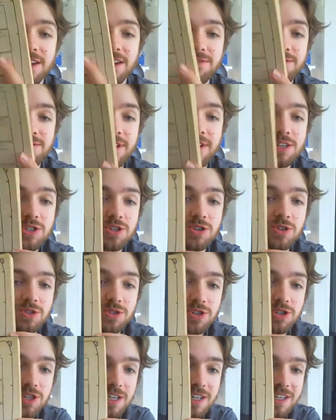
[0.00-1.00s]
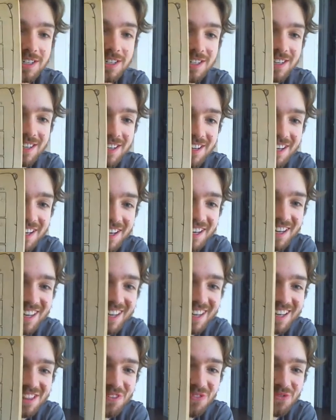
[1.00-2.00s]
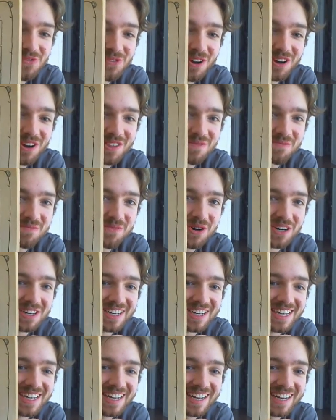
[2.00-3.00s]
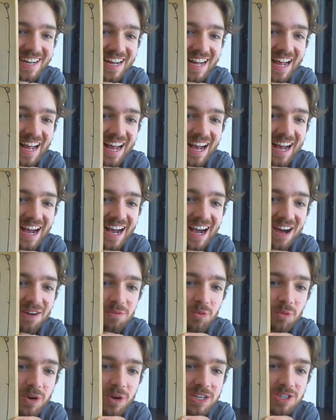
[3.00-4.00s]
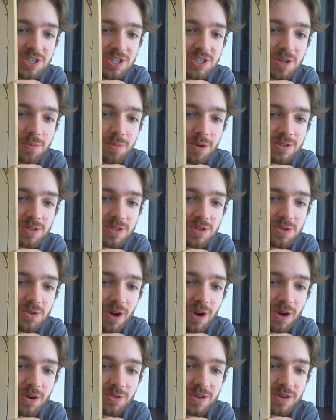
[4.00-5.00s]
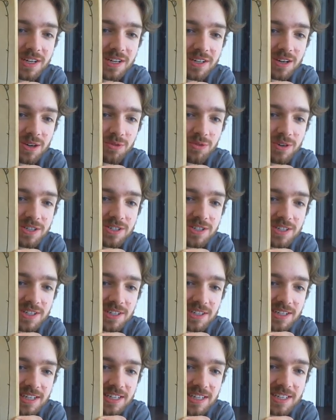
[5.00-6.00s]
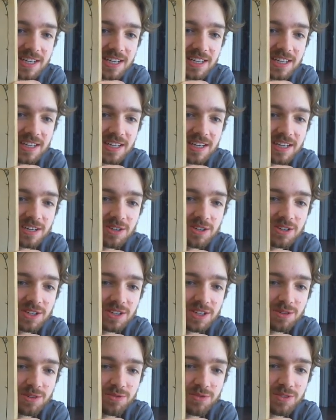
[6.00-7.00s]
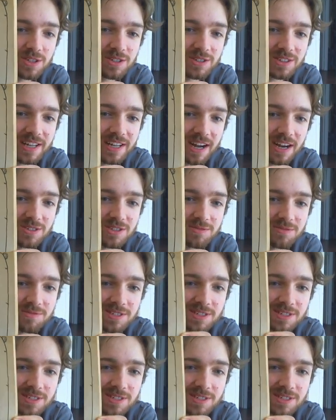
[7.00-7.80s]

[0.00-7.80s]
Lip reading: adventure sheet in the front of the book, which the person who owned it originally has clearly filled out some